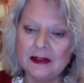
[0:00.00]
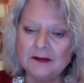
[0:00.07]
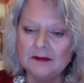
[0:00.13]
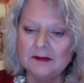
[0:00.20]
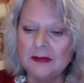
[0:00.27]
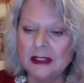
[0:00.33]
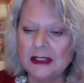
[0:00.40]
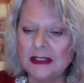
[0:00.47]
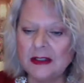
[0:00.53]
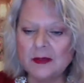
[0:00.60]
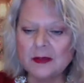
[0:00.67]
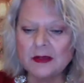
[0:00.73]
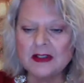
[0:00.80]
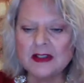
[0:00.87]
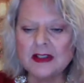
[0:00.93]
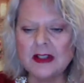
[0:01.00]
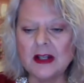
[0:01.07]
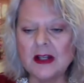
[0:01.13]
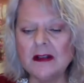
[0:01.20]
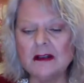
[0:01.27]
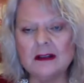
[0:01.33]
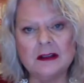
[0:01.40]
money was
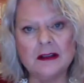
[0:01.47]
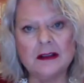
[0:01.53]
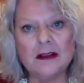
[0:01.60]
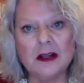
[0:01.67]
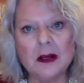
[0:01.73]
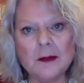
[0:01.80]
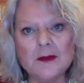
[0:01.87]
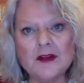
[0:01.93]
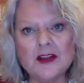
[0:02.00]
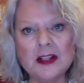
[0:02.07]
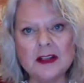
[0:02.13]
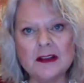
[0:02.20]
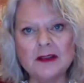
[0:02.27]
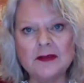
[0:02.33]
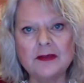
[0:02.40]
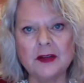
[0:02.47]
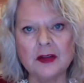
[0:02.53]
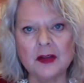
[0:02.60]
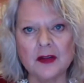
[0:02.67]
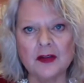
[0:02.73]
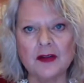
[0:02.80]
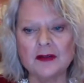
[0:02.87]
not an object for
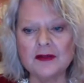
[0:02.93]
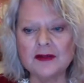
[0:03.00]
her.